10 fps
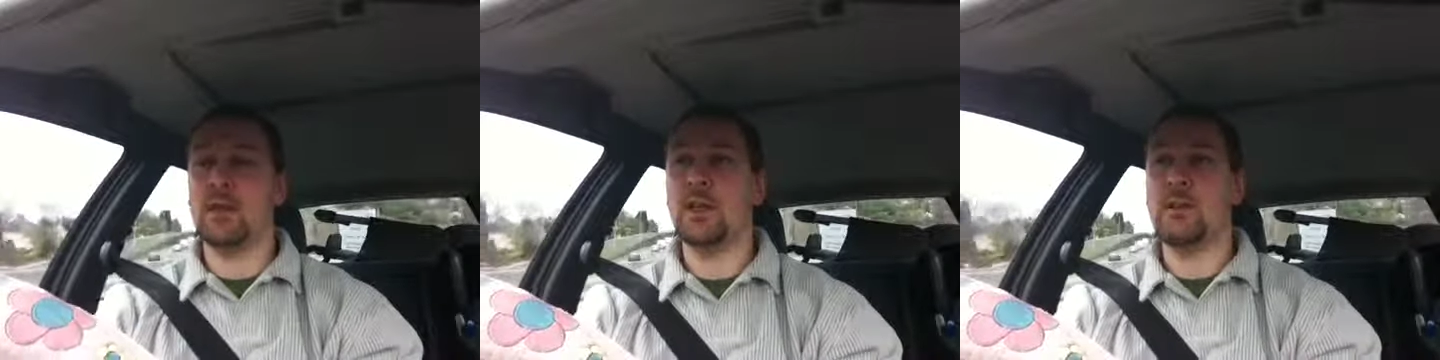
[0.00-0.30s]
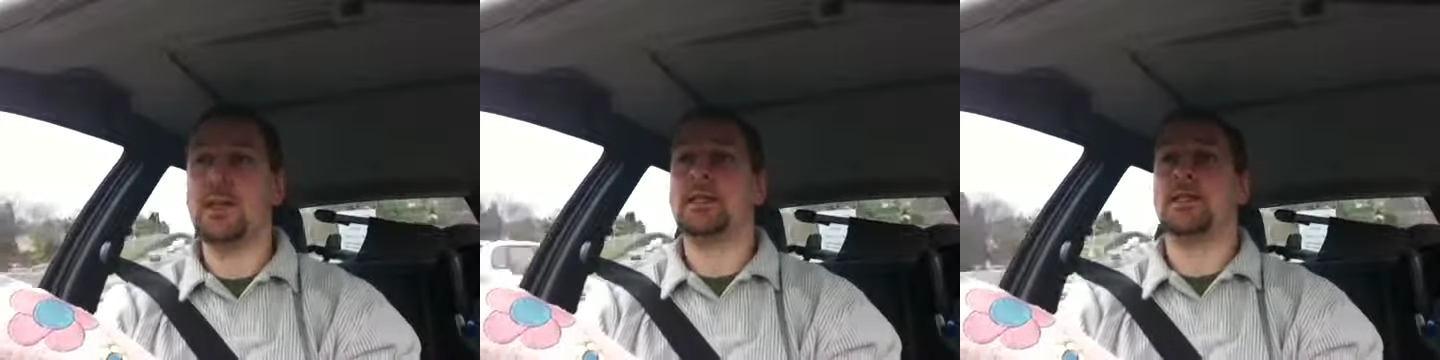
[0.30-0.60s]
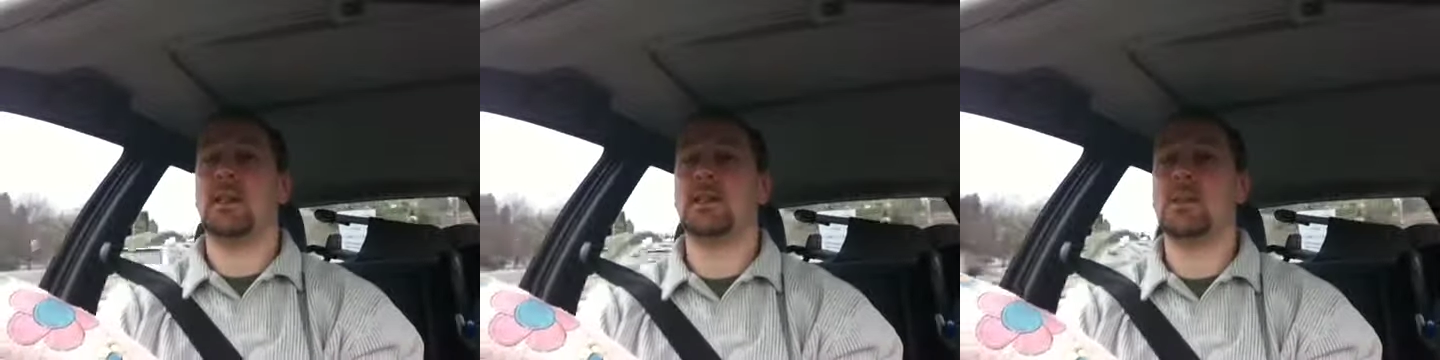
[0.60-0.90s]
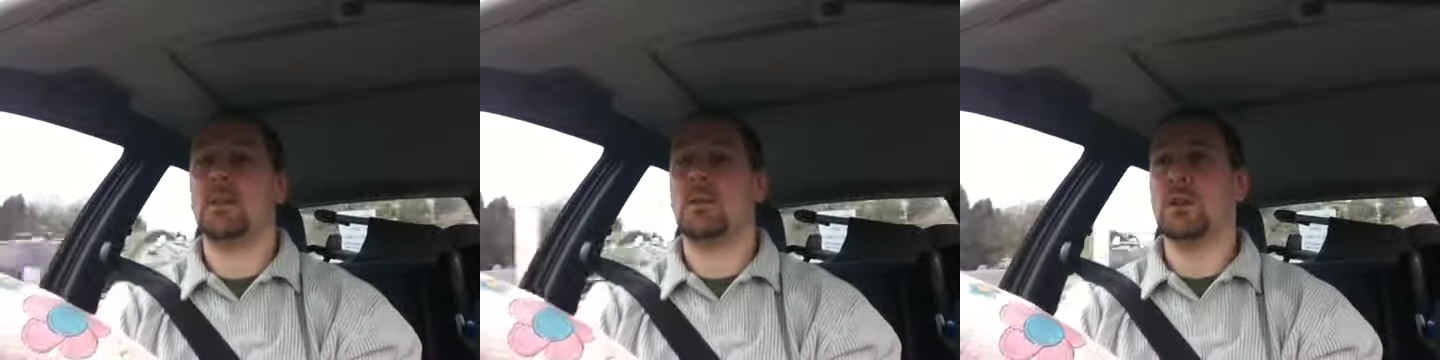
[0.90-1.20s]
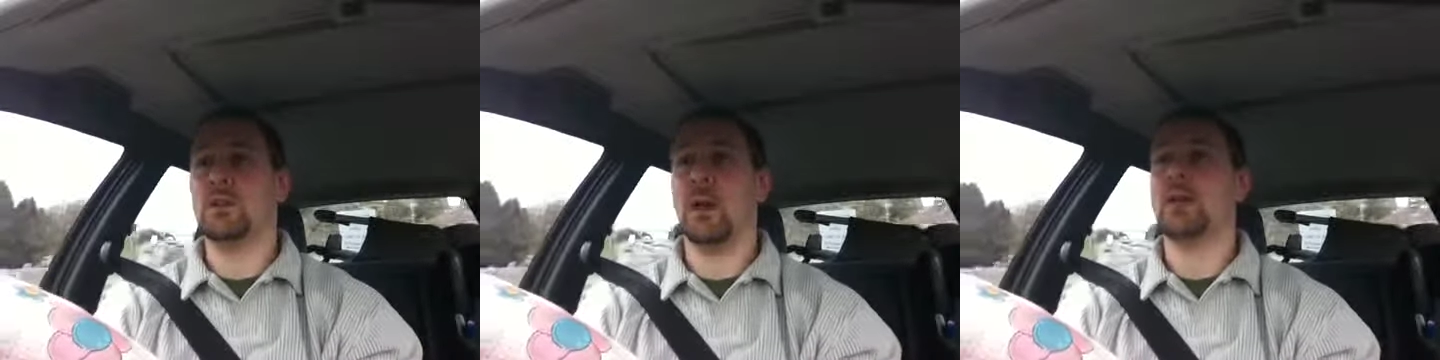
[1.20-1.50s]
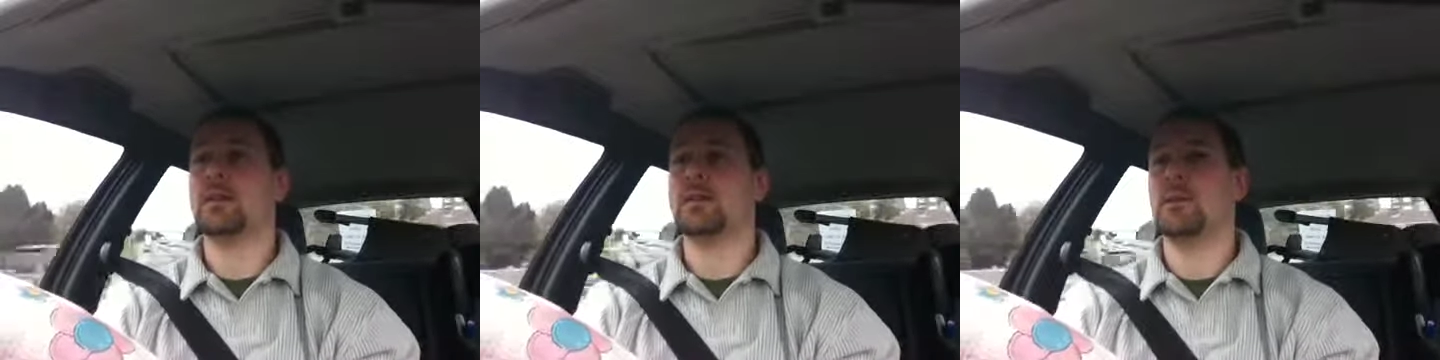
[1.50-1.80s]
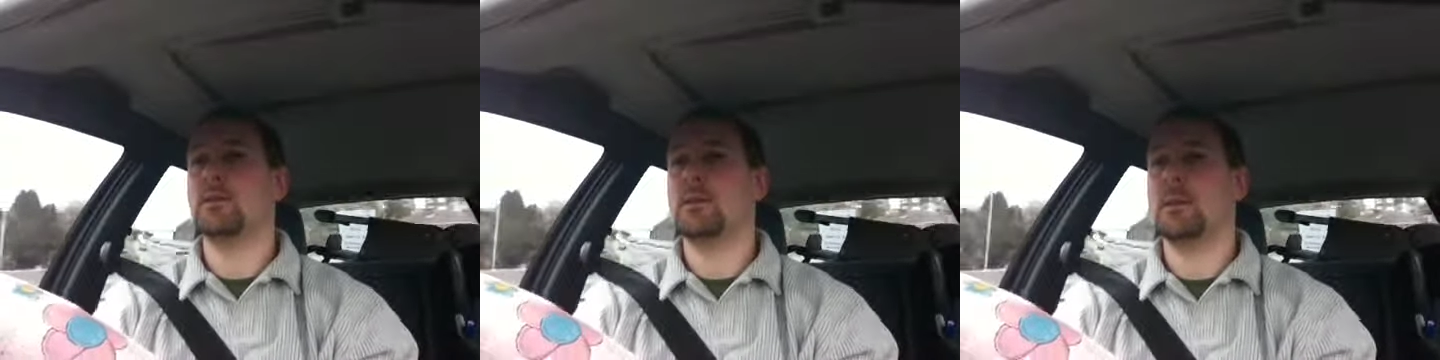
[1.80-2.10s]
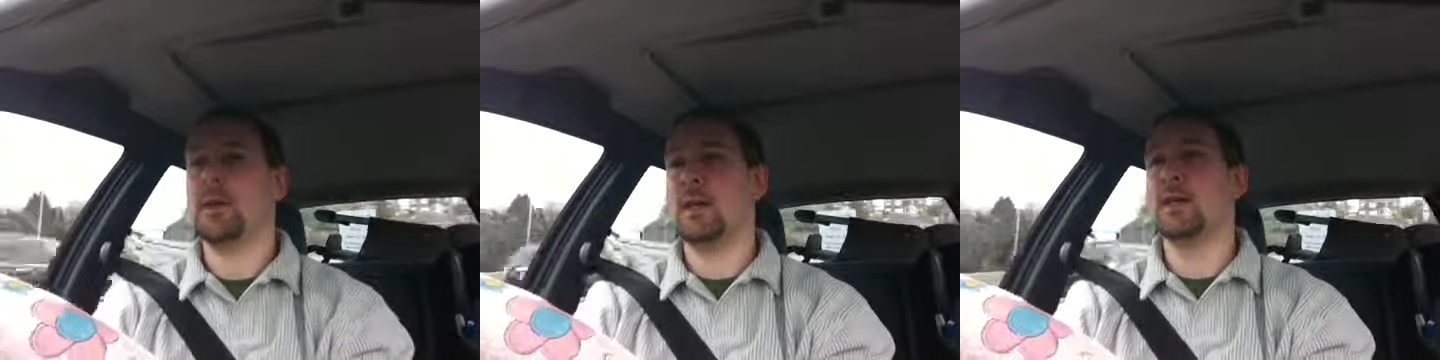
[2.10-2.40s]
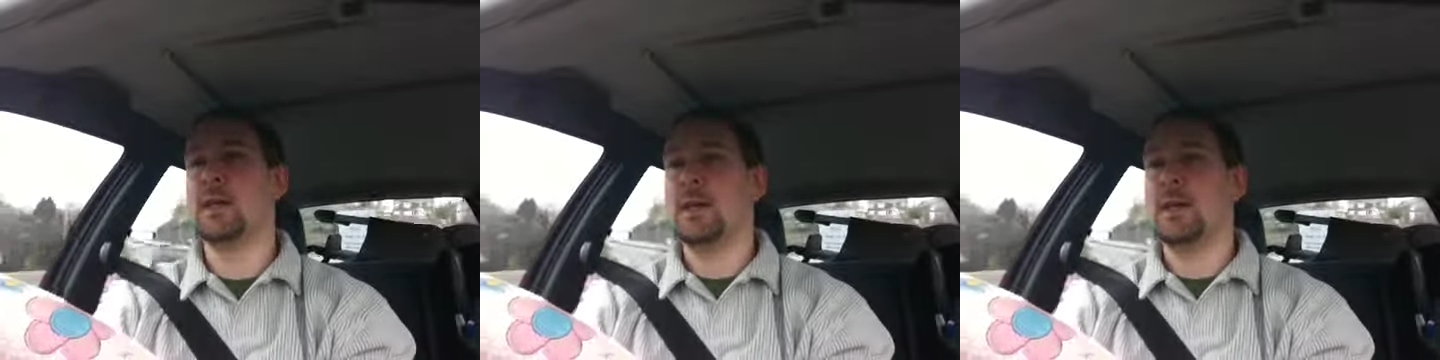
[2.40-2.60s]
You don't need to touch someone to anchor someone or something.